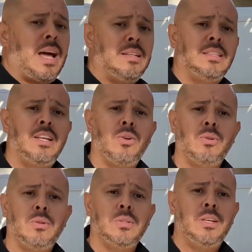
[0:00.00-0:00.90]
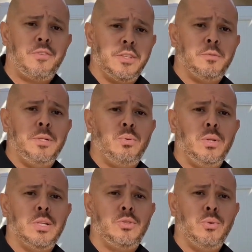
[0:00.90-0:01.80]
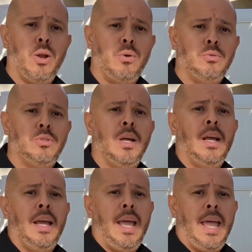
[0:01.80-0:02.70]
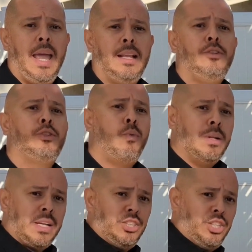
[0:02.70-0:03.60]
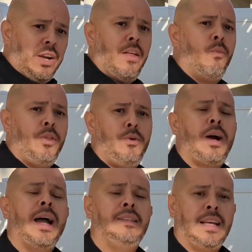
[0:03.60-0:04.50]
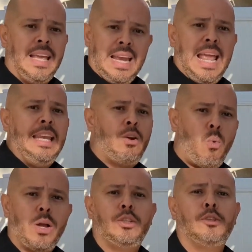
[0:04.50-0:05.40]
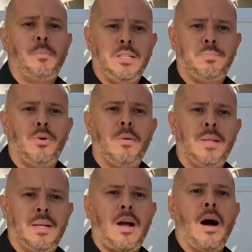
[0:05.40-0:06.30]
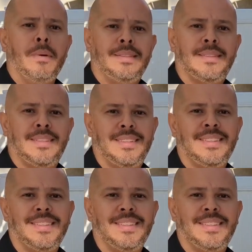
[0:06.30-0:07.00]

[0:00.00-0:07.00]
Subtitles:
that is a little difference between the two loans, and just wanted to share that with you guys. Again, any questions, please put them in the comments.